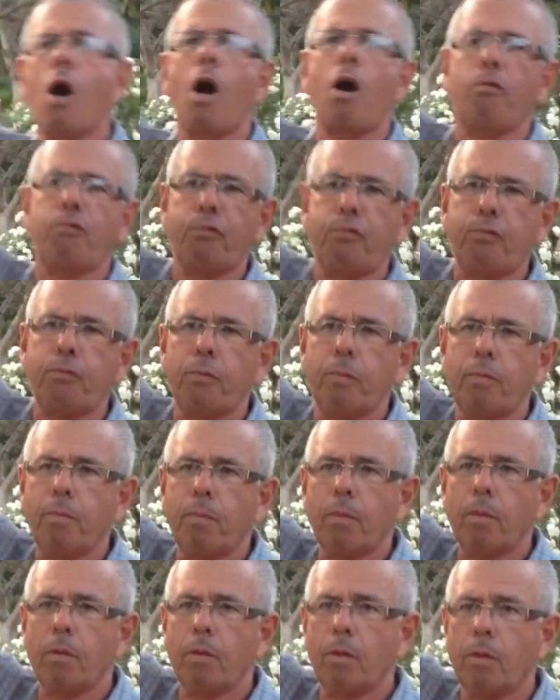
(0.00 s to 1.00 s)
off
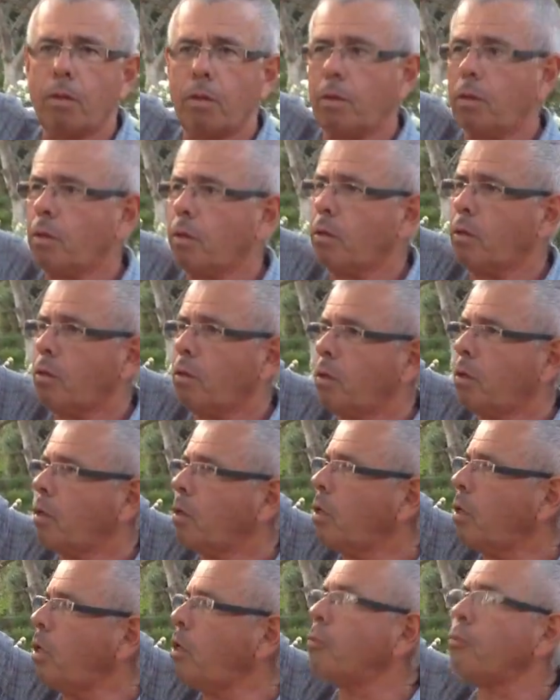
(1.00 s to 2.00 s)

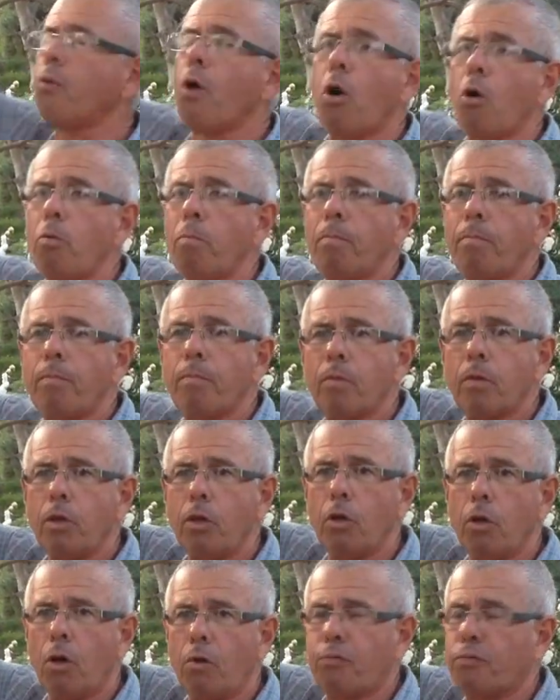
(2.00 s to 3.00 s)
in Rome,
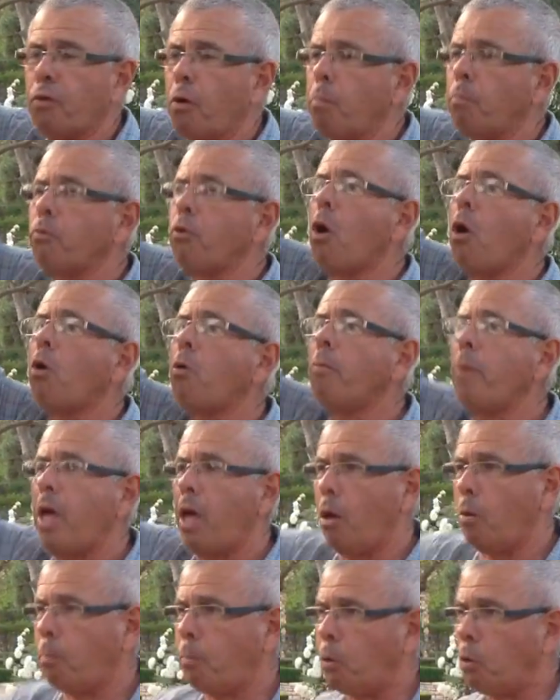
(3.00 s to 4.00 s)
from Rome
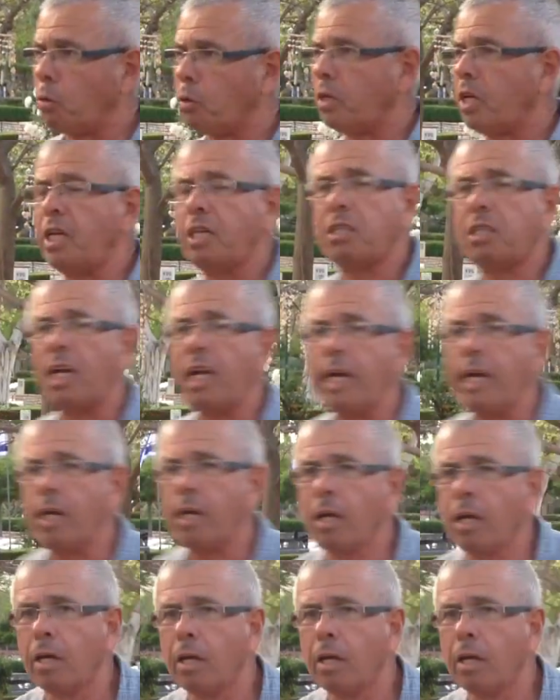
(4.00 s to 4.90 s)
Airport, Italy,